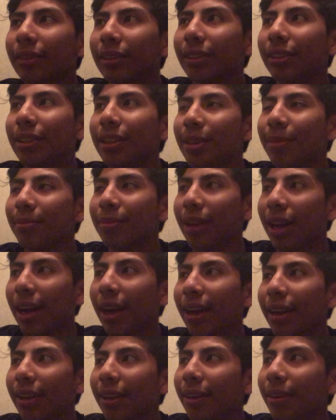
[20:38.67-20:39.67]
see him
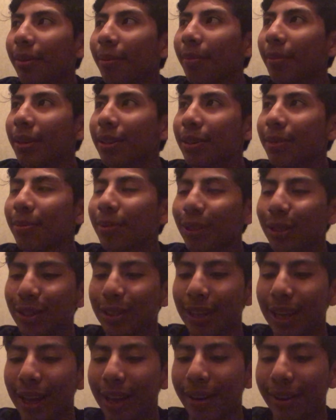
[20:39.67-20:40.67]
die makes him really
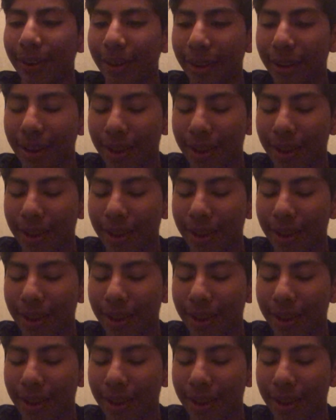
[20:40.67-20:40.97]
sad.